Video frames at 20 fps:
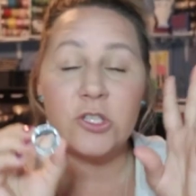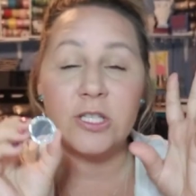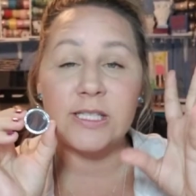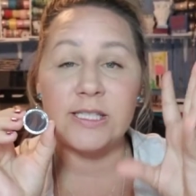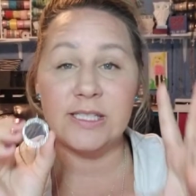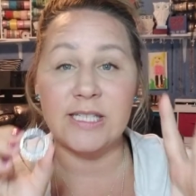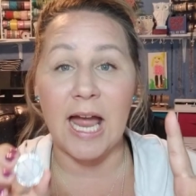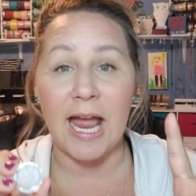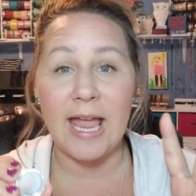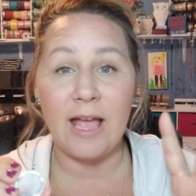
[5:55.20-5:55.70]

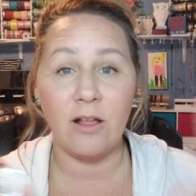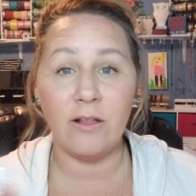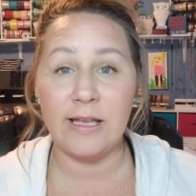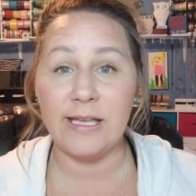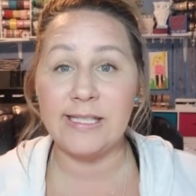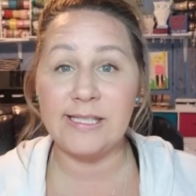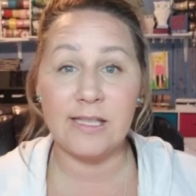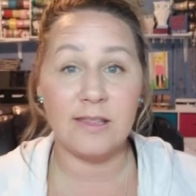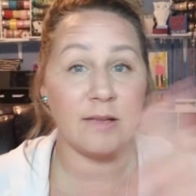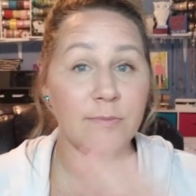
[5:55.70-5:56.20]
style
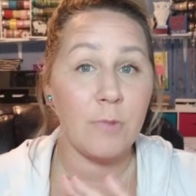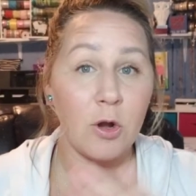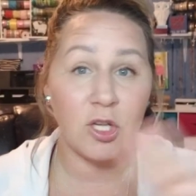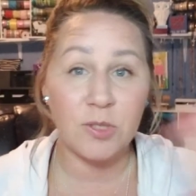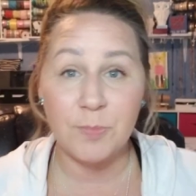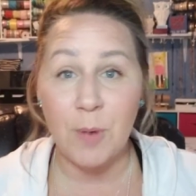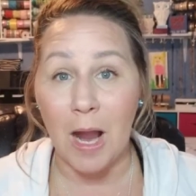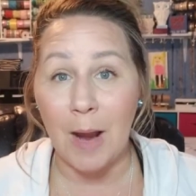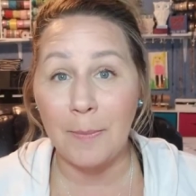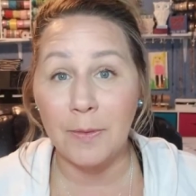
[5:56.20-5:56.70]
is the most
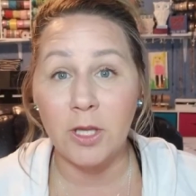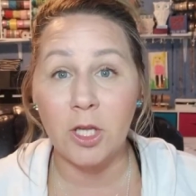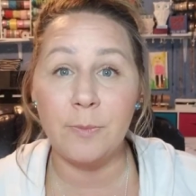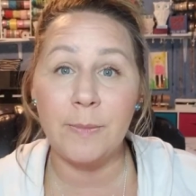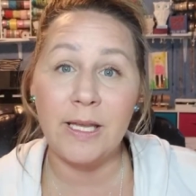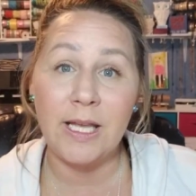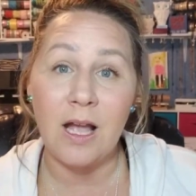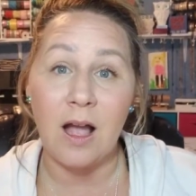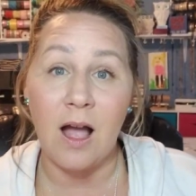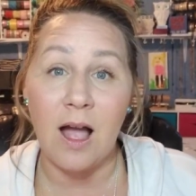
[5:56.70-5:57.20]
popular
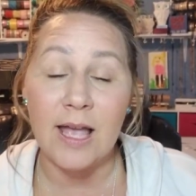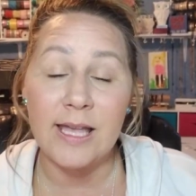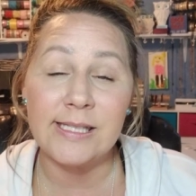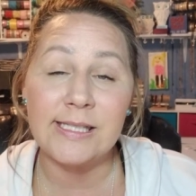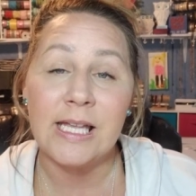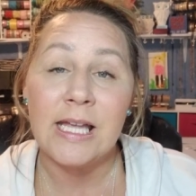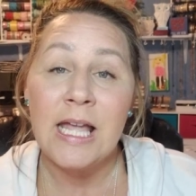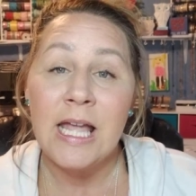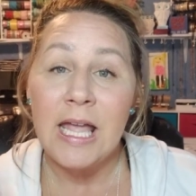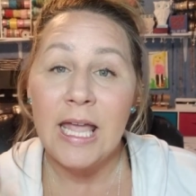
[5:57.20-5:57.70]
because
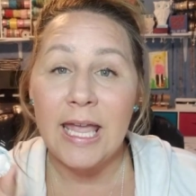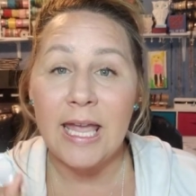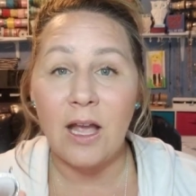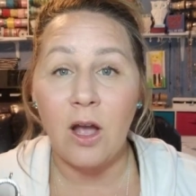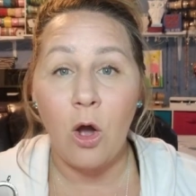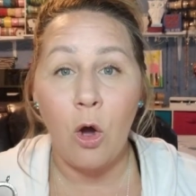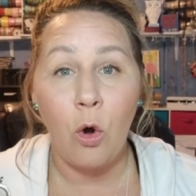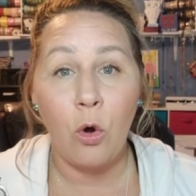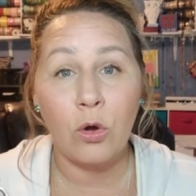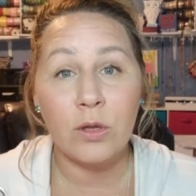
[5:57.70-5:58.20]
it
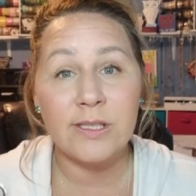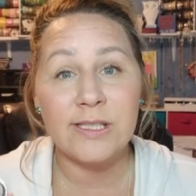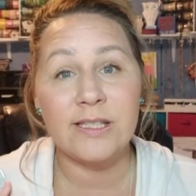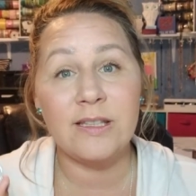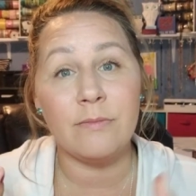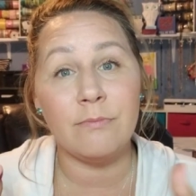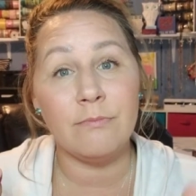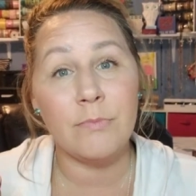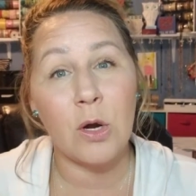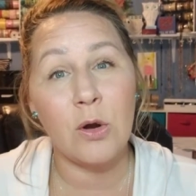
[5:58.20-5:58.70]
holds the
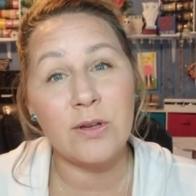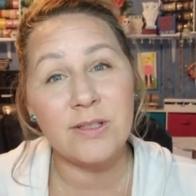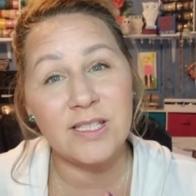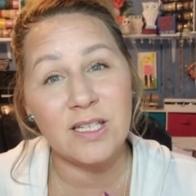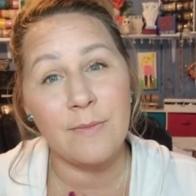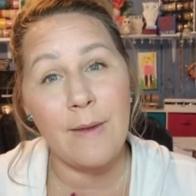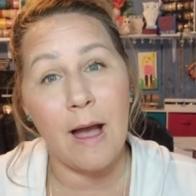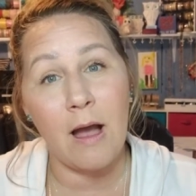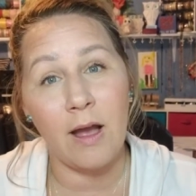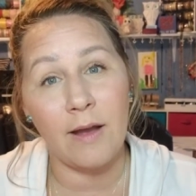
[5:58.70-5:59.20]
most
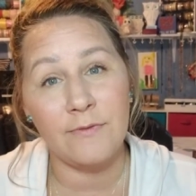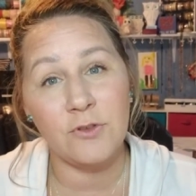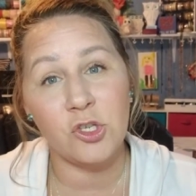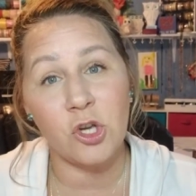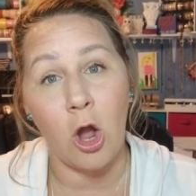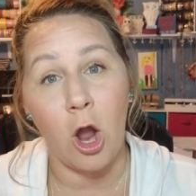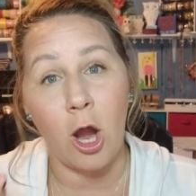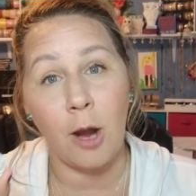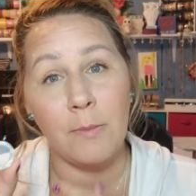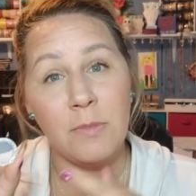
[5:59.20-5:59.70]
amount of
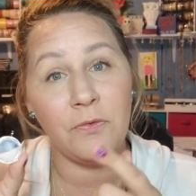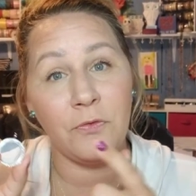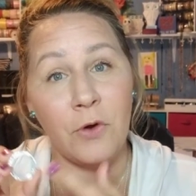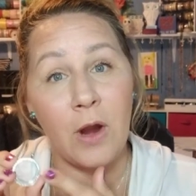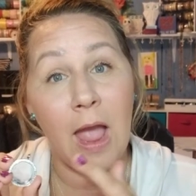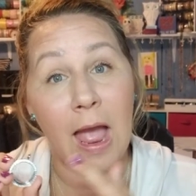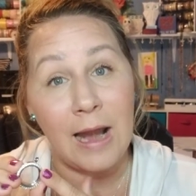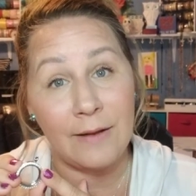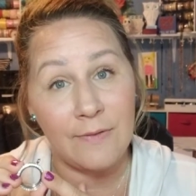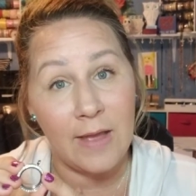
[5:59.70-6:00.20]
charms
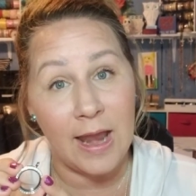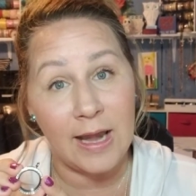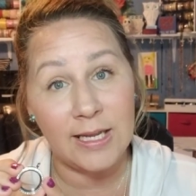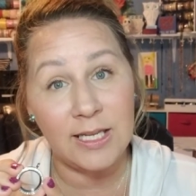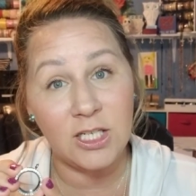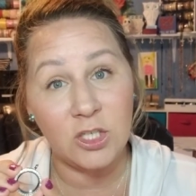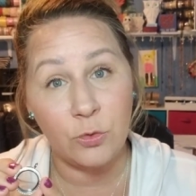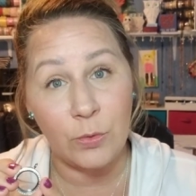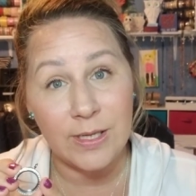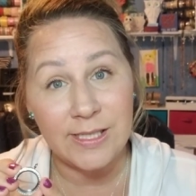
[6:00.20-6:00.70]
out of any
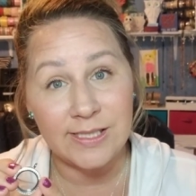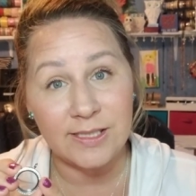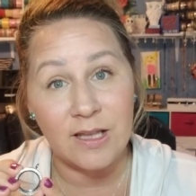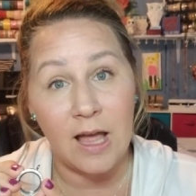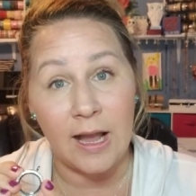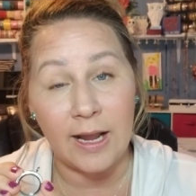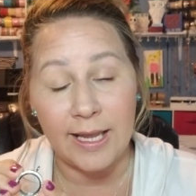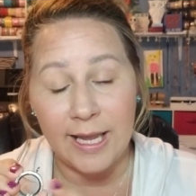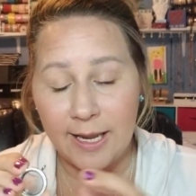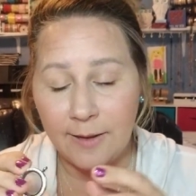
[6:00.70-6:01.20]
twist
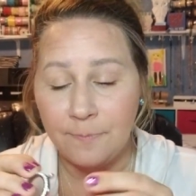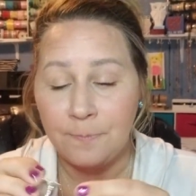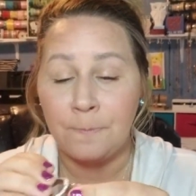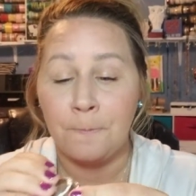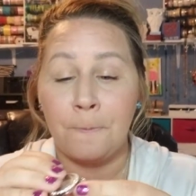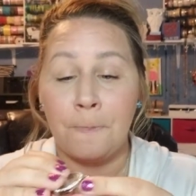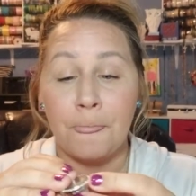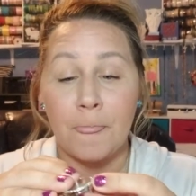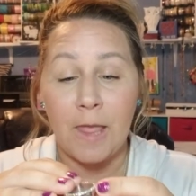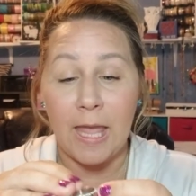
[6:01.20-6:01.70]
locket.
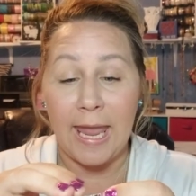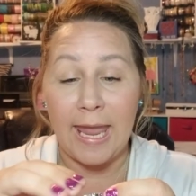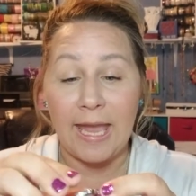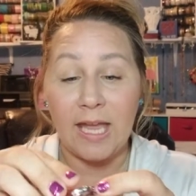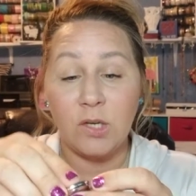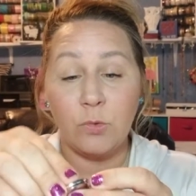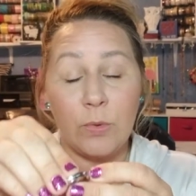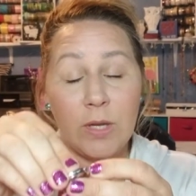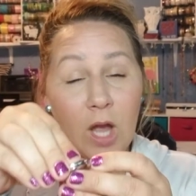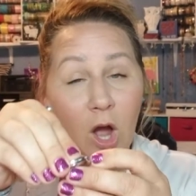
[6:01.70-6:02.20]

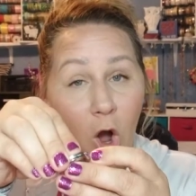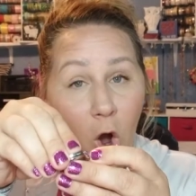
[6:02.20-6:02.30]
And we